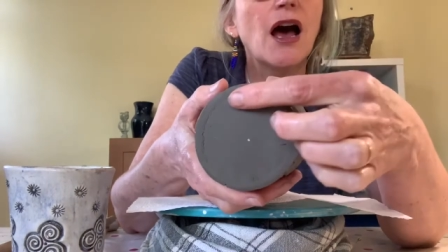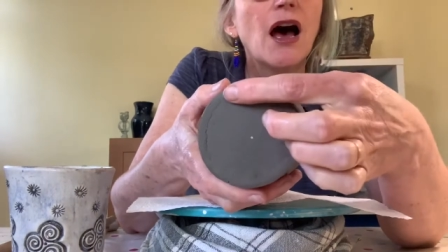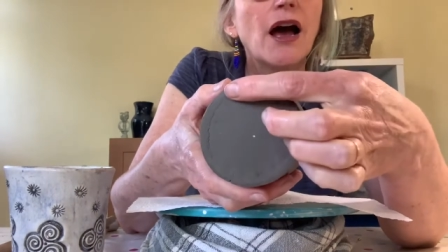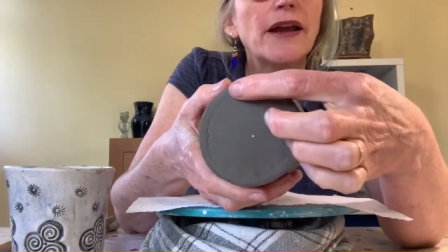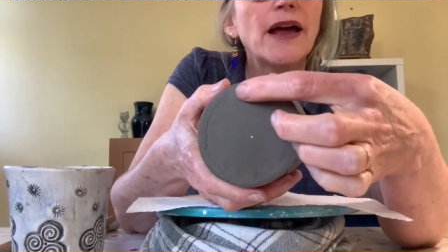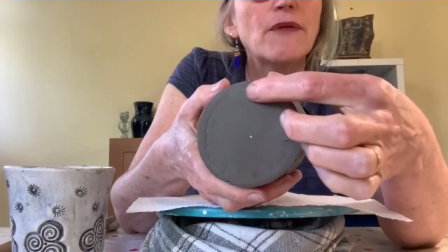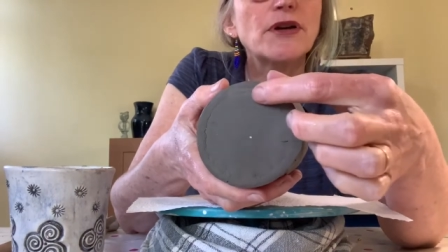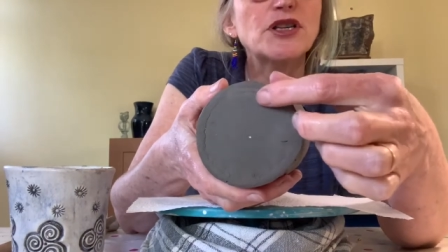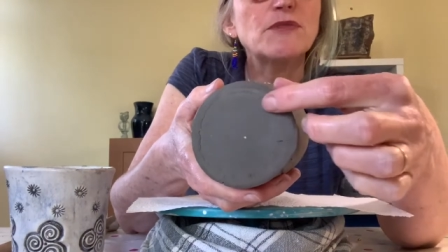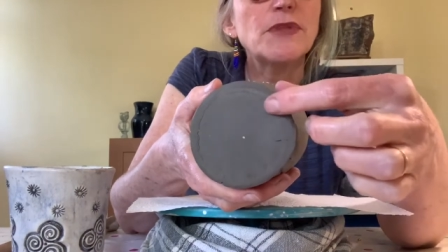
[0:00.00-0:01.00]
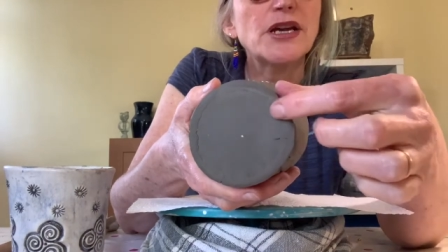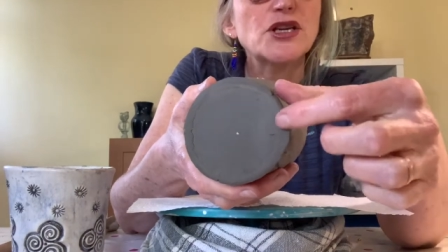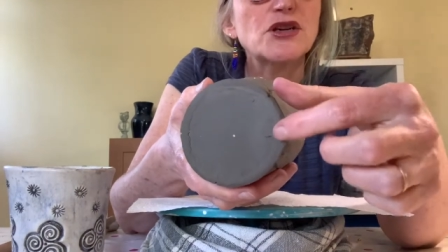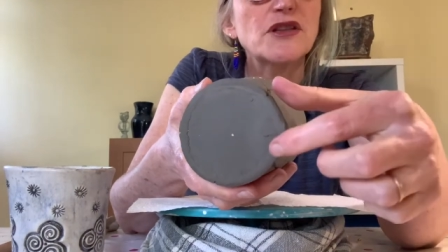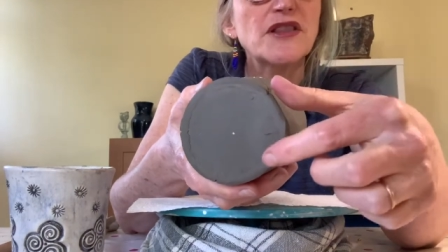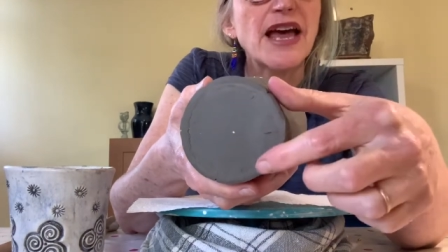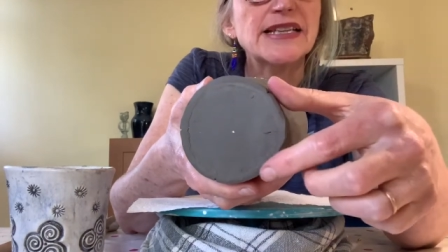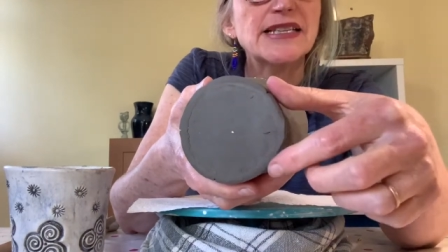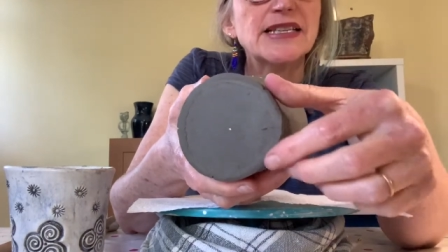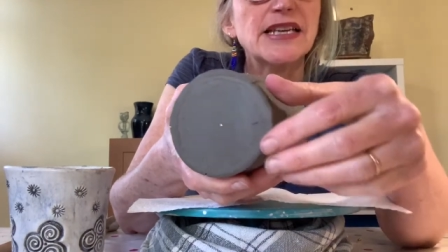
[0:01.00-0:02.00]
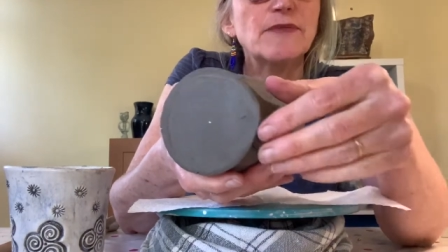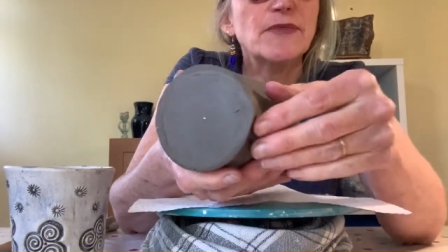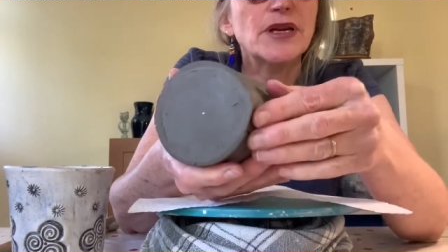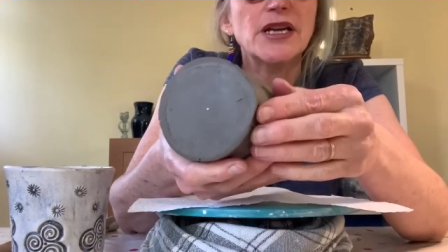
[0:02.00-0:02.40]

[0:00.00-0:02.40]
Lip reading: I now want to make sure that that seam